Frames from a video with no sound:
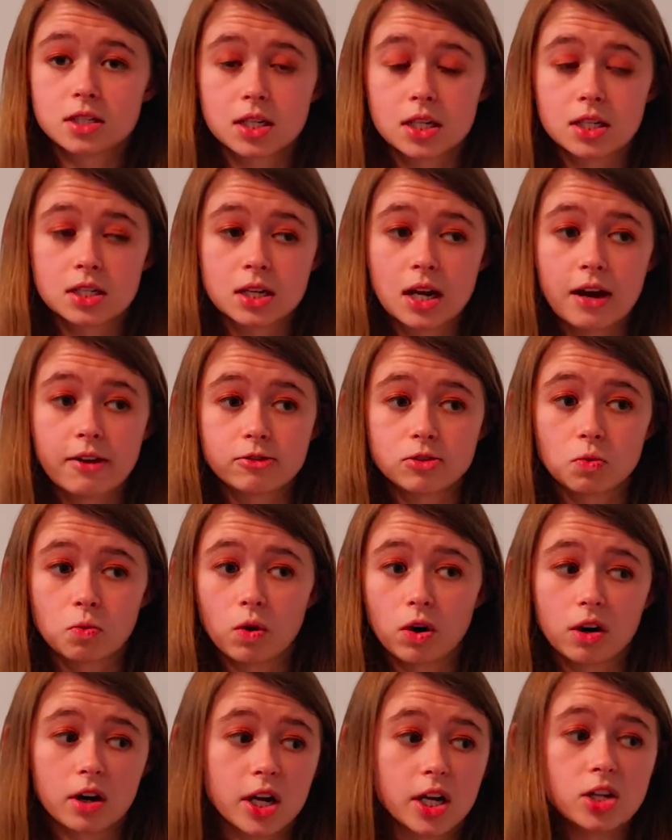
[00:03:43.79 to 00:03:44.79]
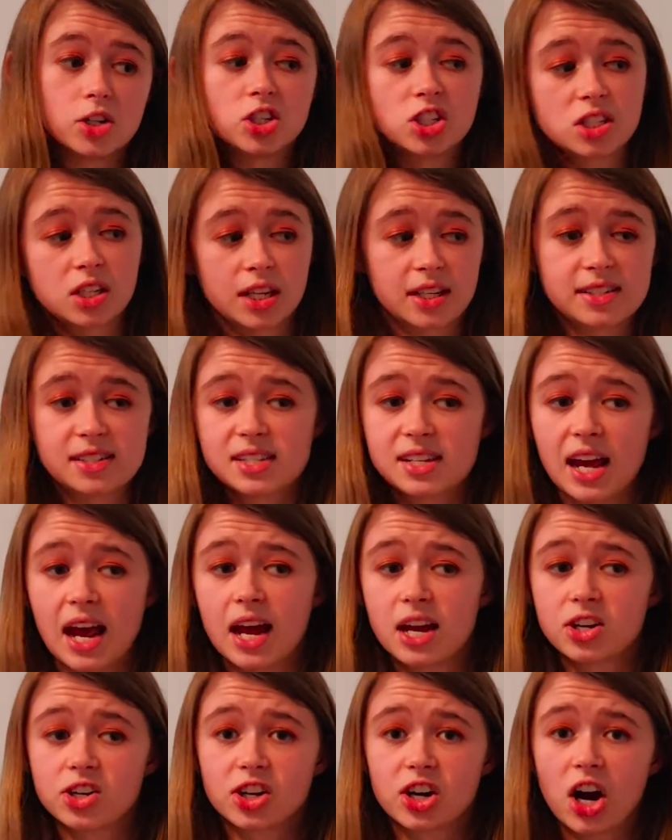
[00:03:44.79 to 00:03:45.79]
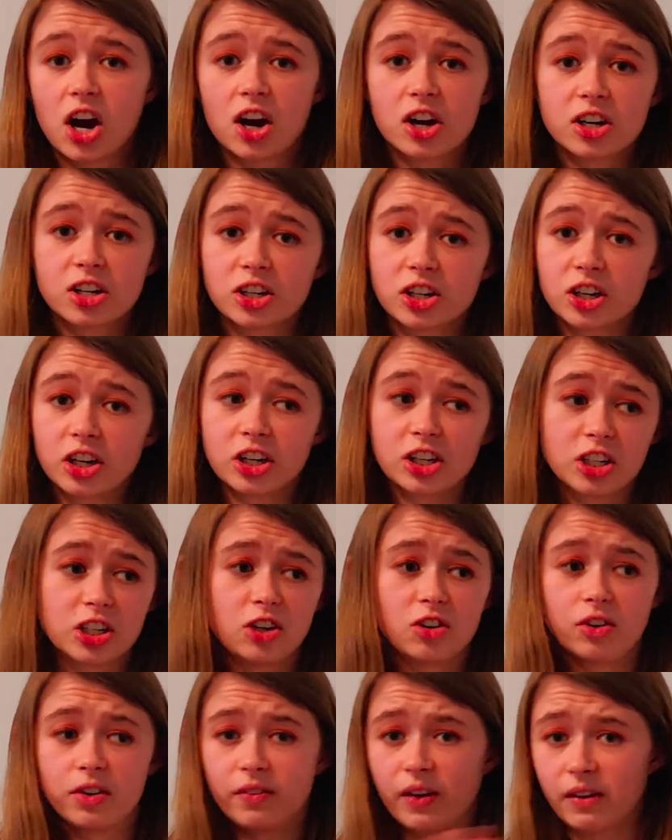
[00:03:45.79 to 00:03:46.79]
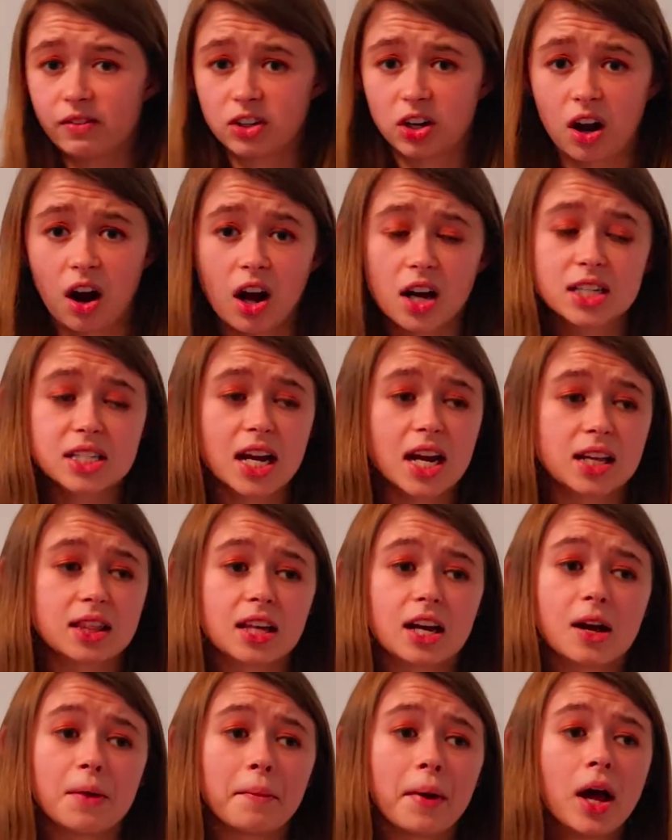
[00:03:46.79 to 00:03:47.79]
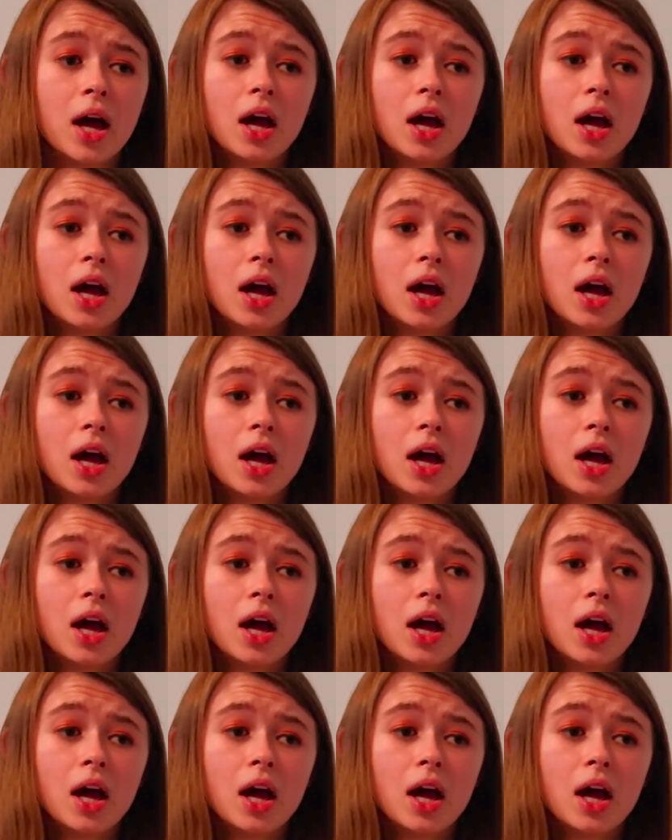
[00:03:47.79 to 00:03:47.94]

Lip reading: I didn't have to worry, you just like scan your card and you're good, you don't even have to contact them.